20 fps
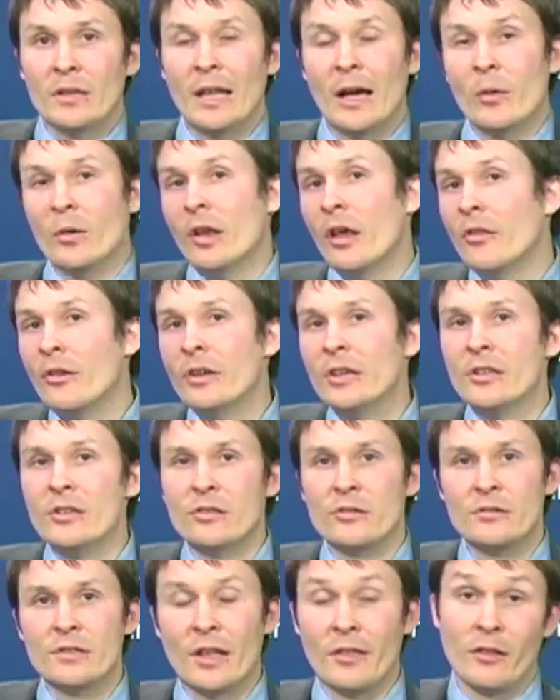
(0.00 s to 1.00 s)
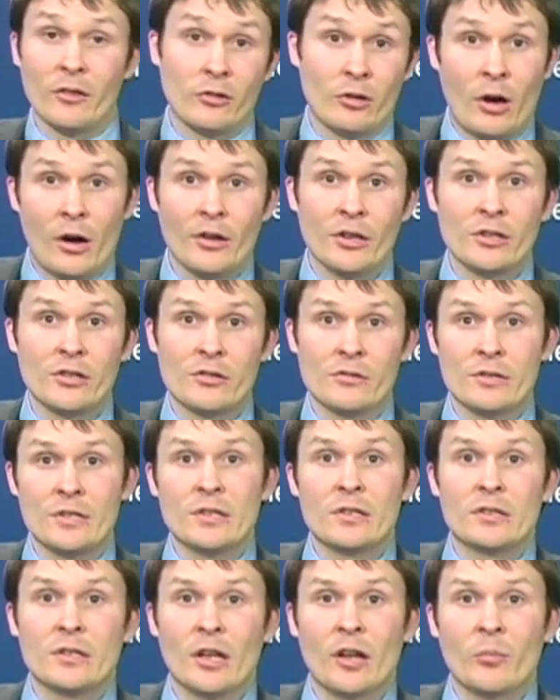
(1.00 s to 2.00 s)
now, in other industries, I think there are
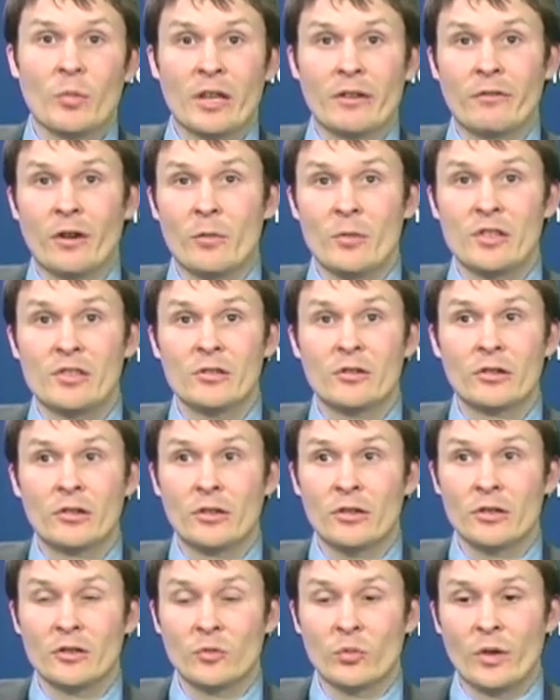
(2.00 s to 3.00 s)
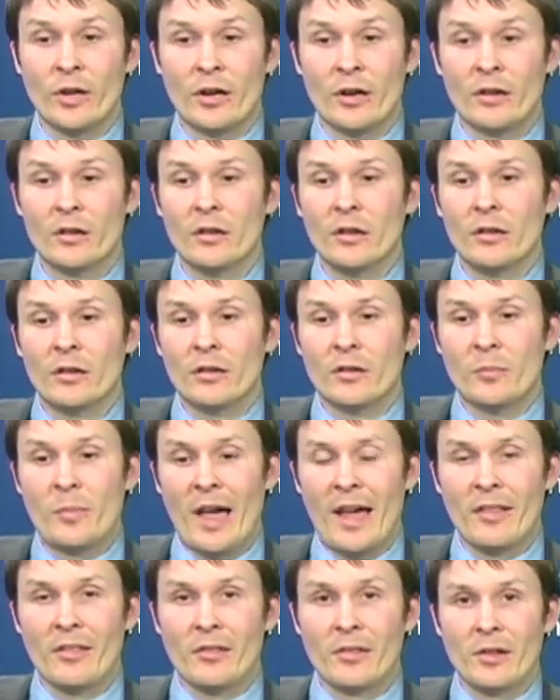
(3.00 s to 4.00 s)
industries um, like pharmaceuticals where the
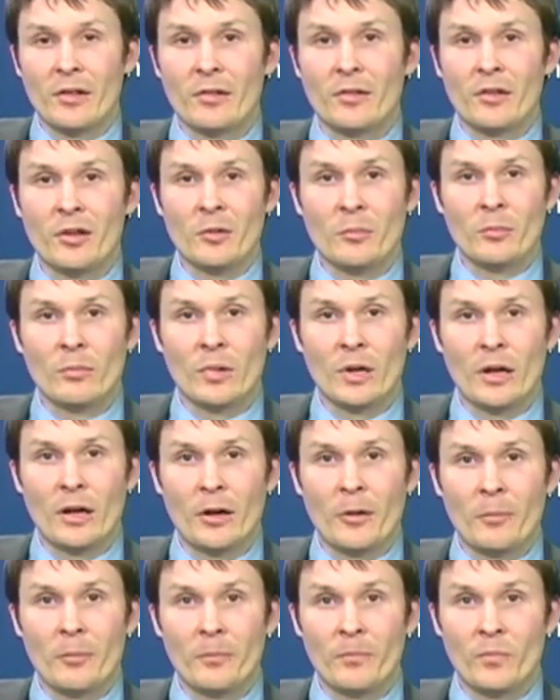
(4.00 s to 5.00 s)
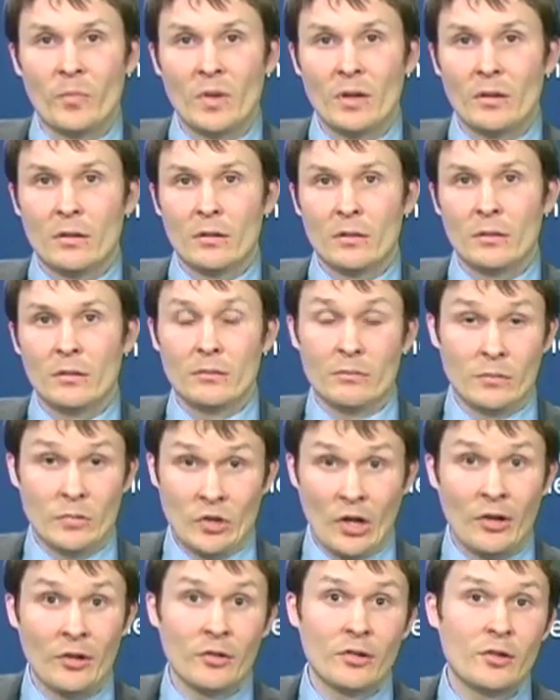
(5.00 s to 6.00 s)
patent system
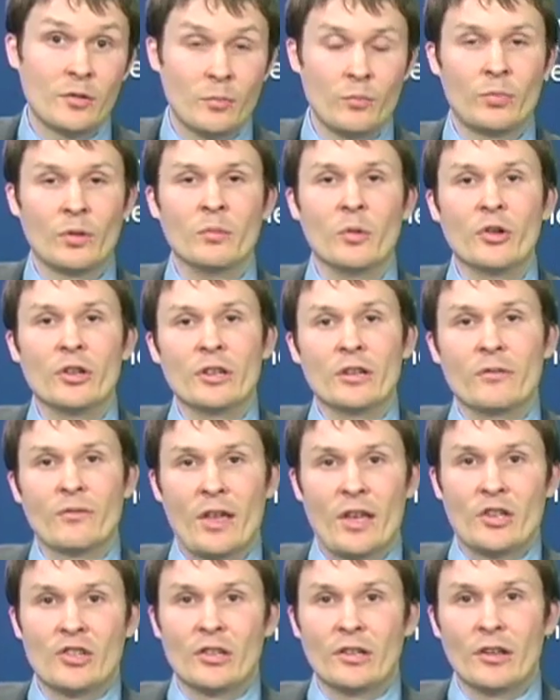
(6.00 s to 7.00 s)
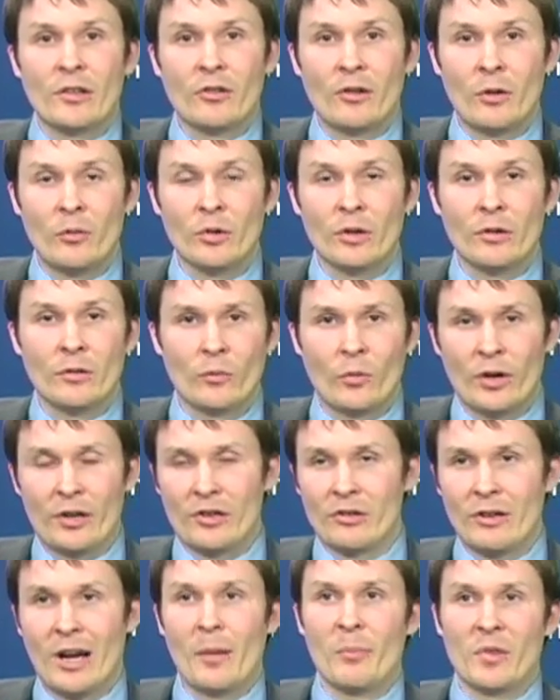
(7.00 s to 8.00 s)
does promote innovation, and so I wouldn't want to
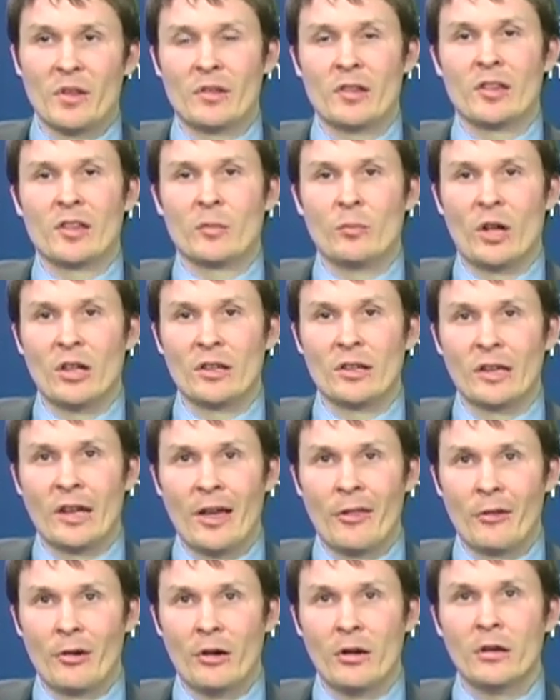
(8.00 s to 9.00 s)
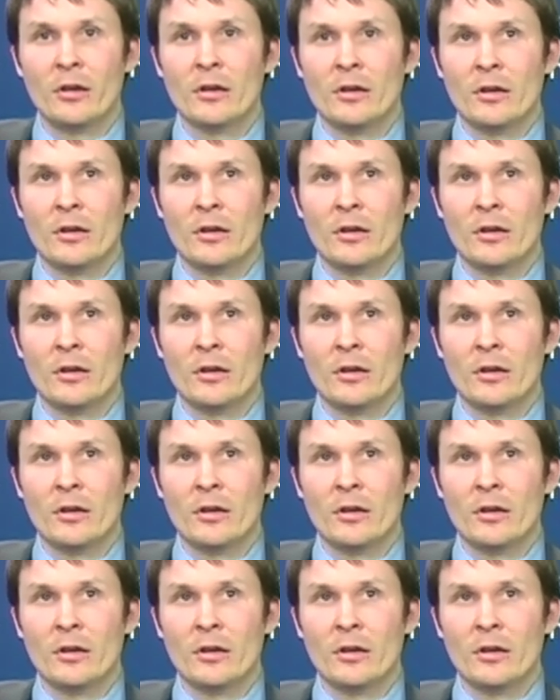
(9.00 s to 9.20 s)
scrap the system altogether.